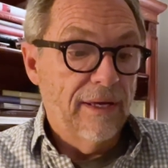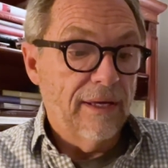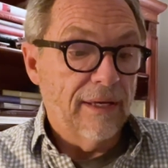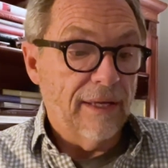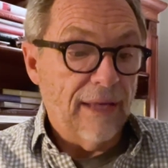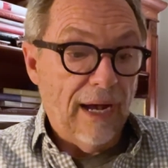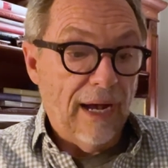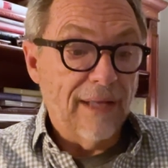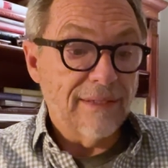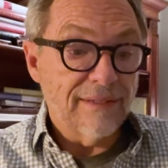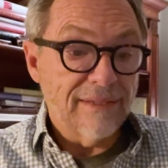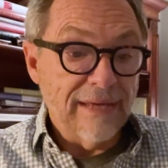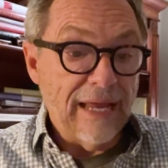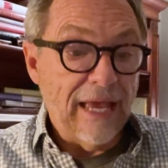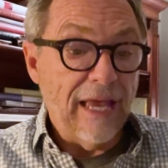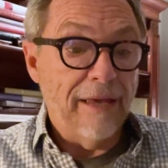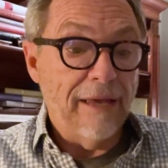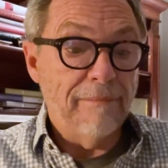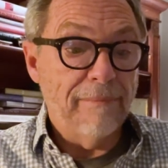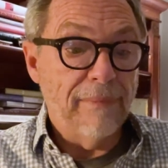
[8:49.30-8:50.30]
God's
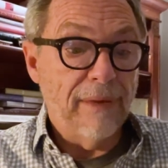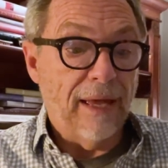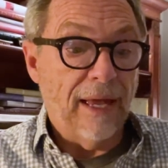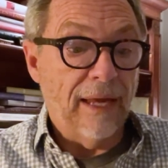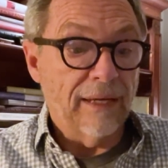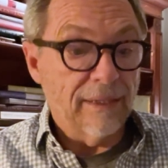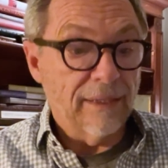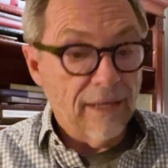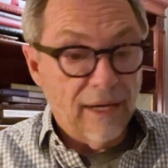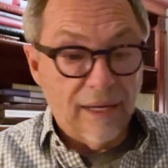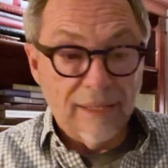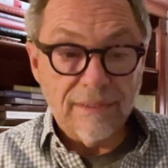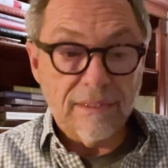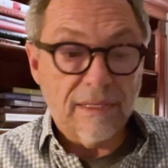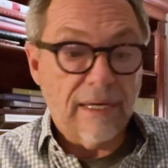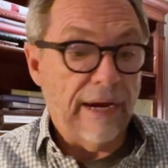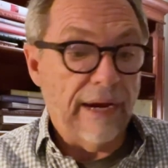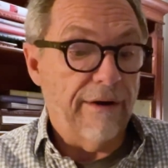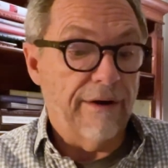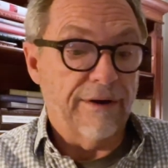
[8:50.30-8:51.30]
name and God's
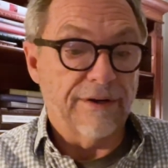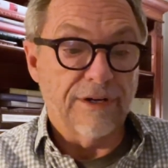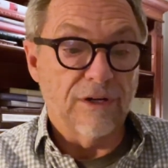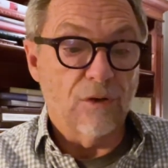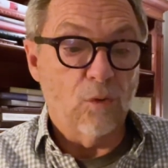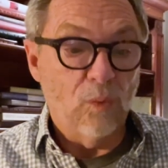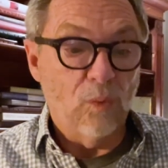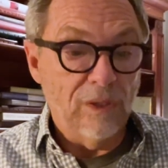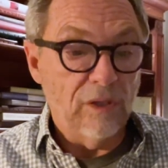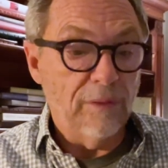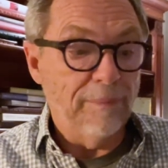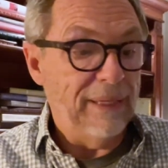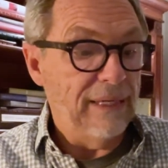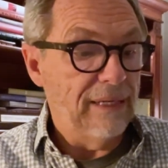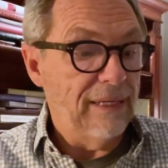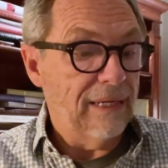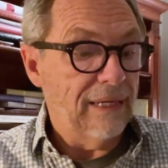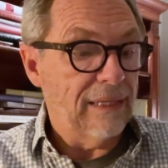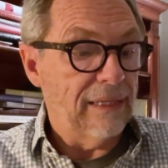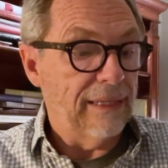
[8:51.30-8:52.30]
character will be
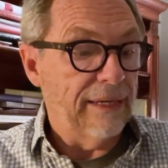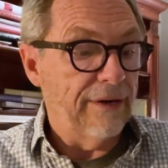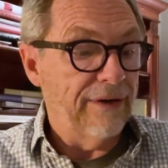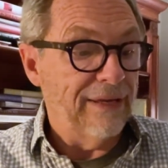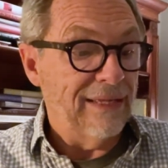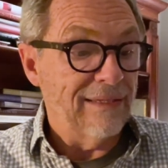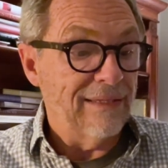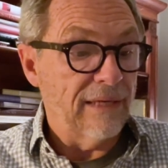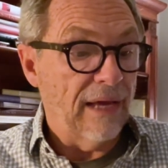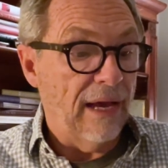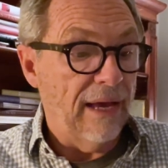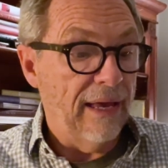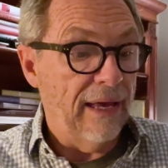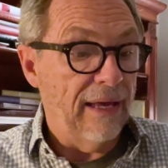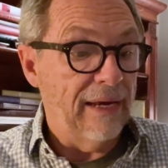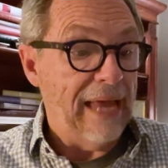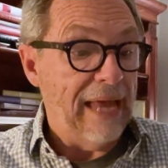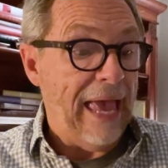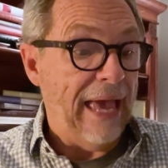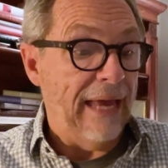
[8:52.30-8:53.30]
declared in
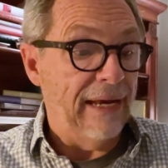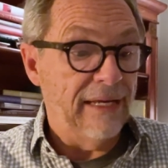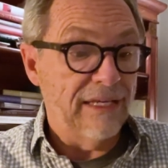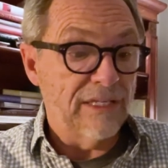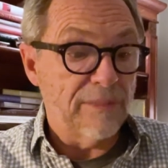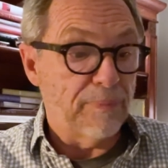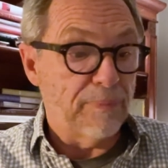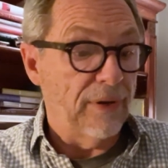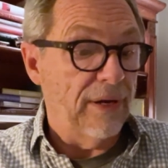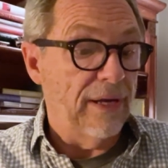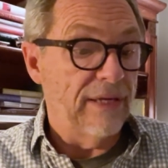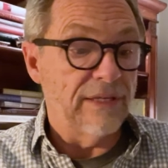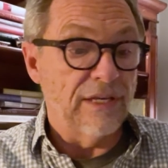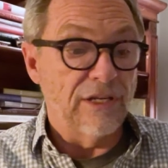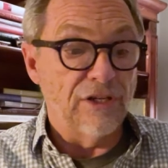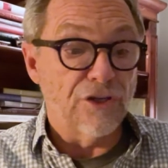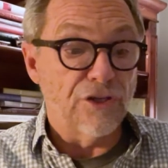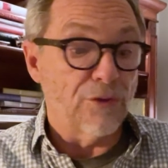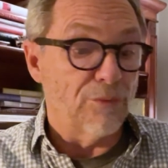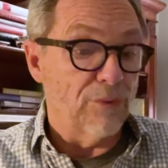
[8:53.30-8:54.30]
Zion and his praise
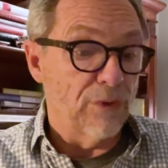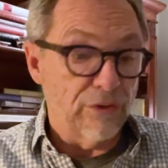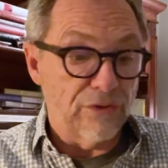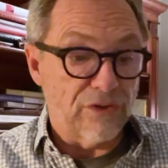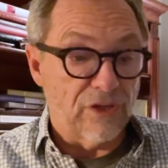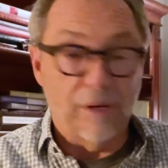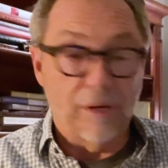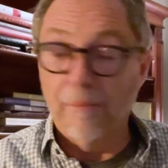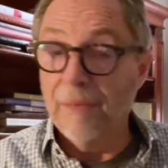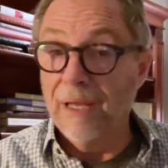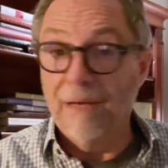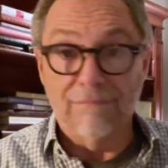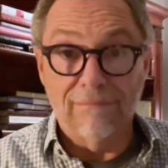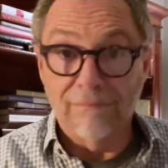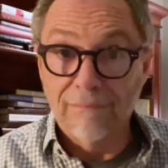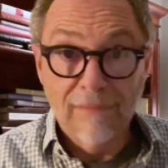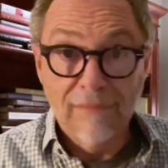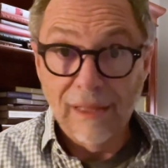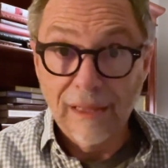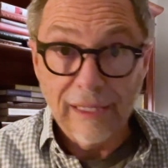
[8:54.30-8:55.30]
in Jerusalem and
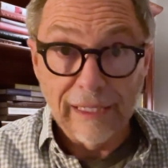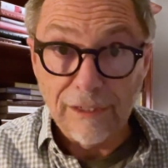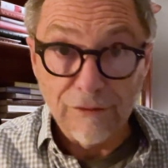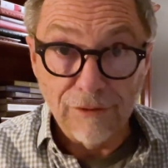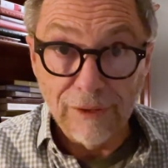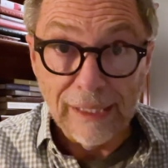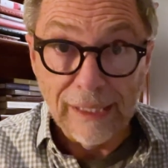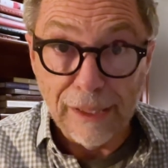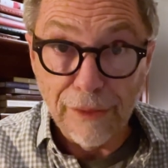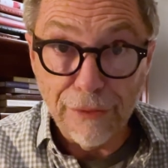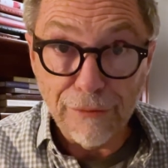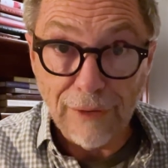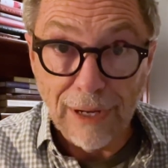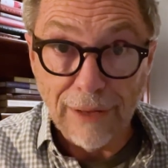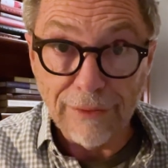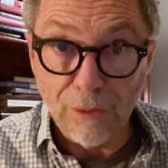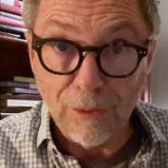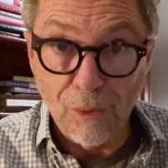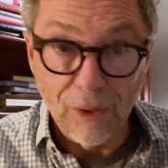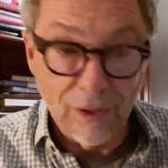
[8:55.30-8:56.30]
literally
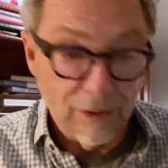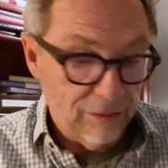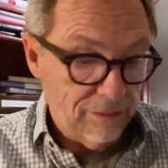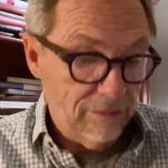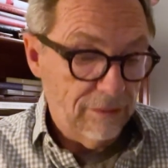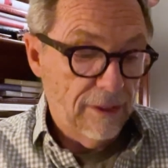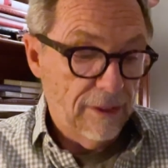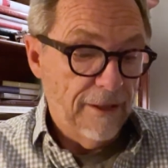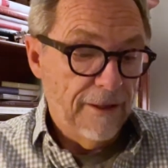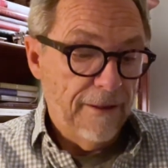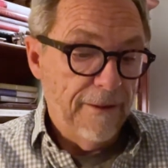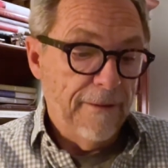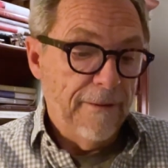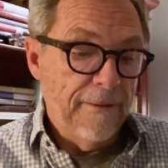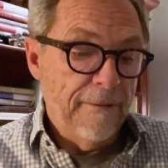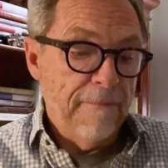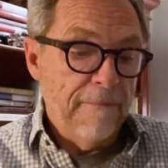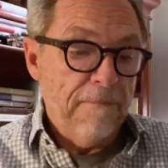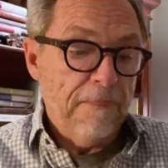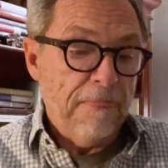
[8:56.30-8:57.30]
throughout the world.
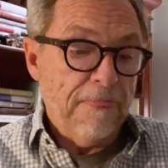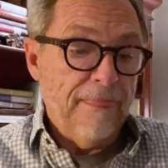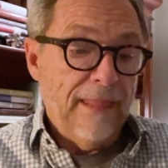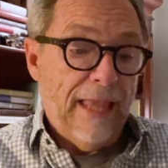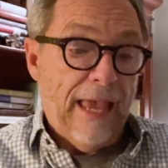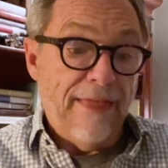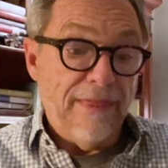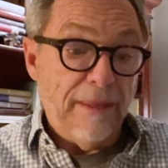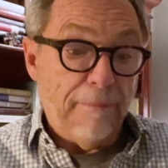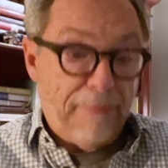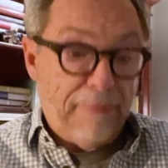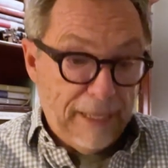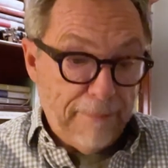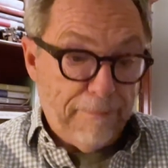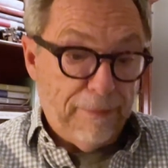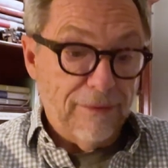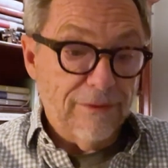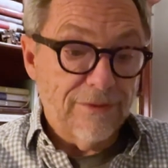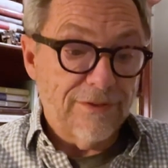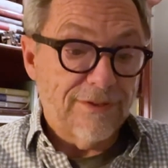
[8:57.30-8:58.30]
And the
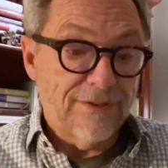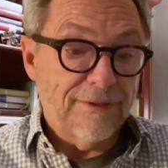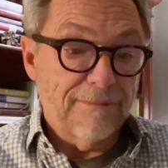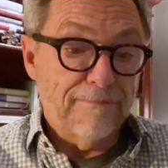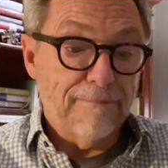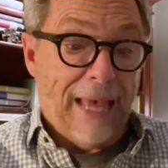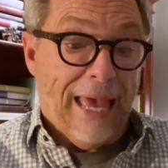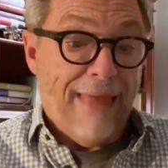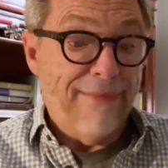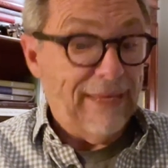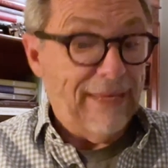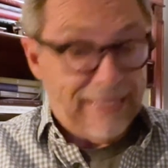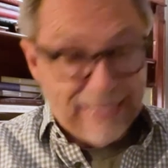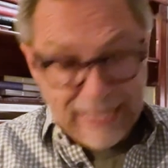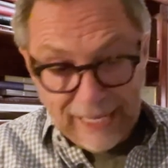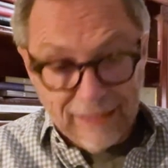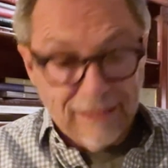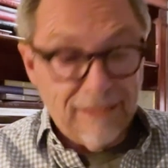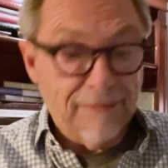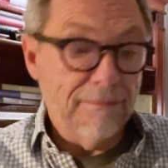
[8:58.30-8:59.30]
peoples and the
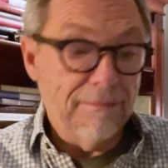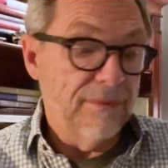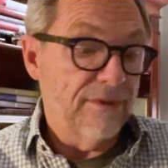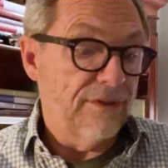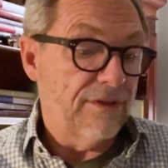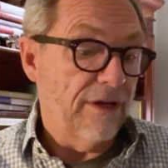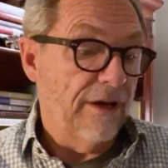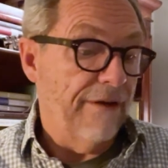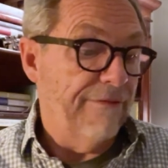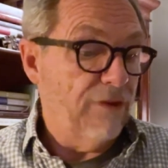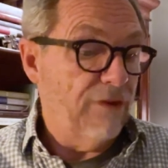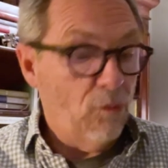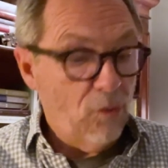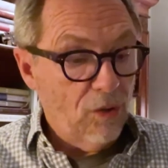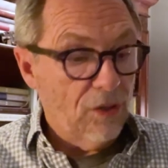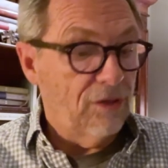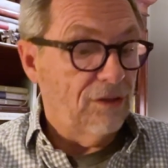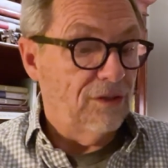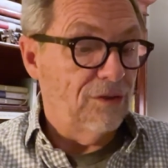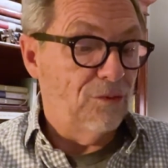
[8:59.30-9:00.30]
kingdoms of the
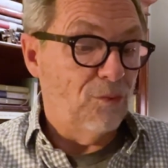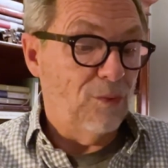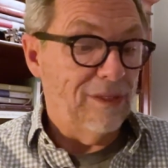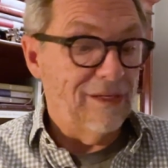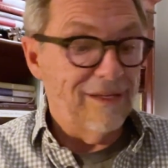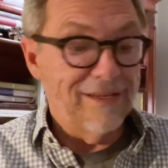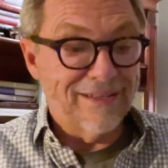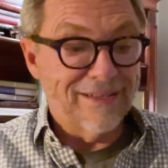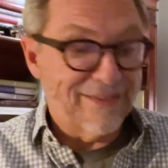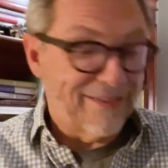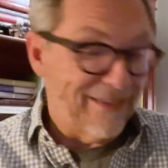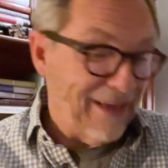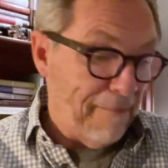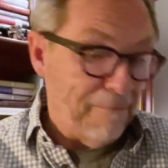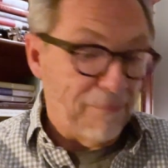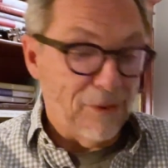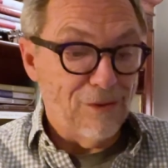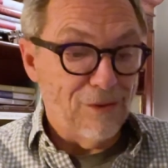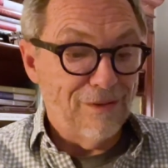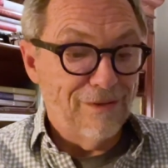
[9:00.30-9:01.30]
world will
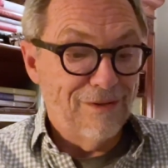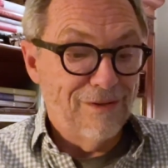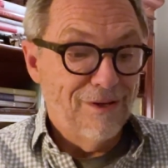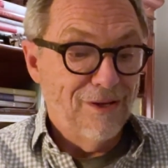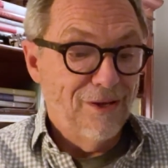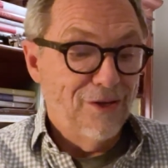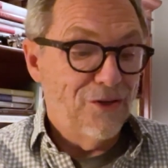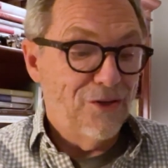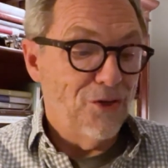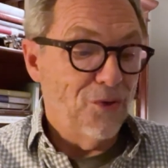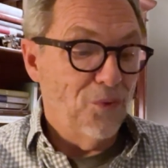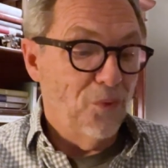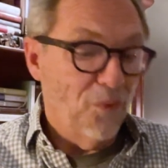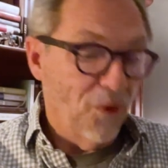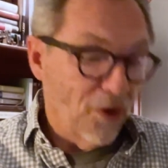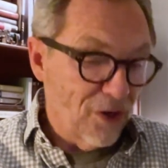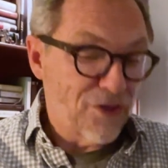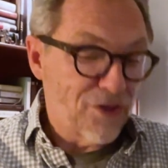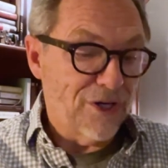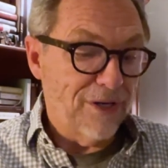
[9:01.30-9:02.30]
assemble to
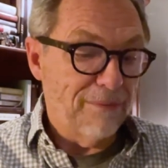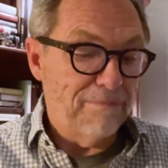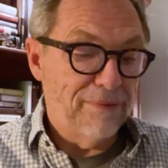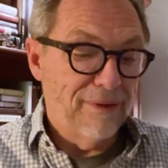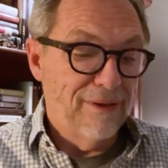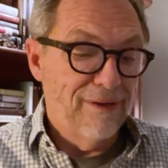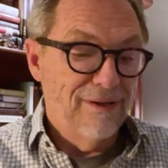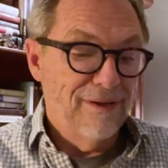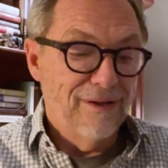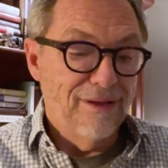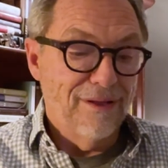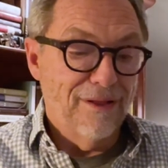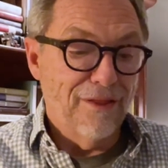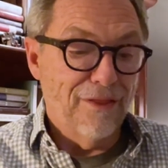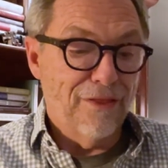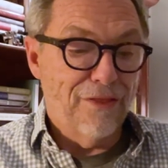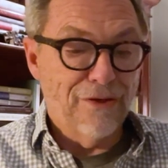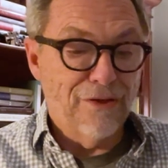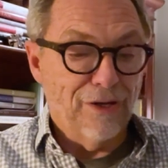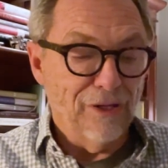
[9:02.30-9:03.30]
worship
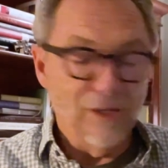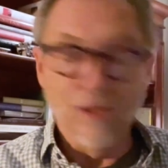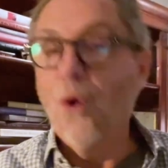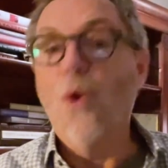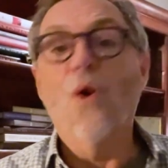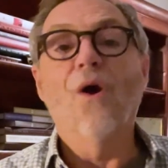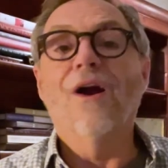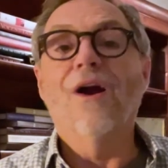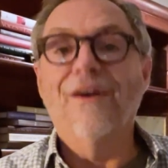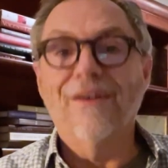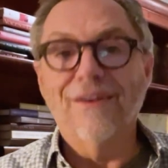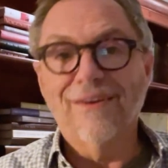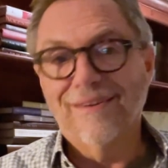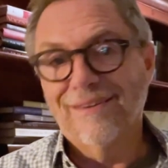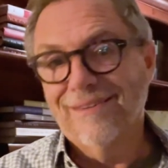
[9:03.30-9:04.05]
the Lord.